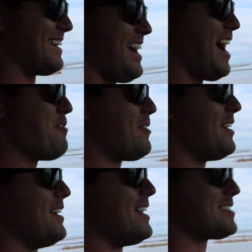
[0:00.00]
I
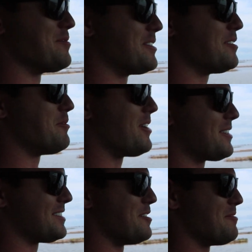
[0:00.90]
probably left some good
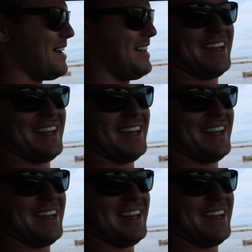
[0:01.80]
marks in the back.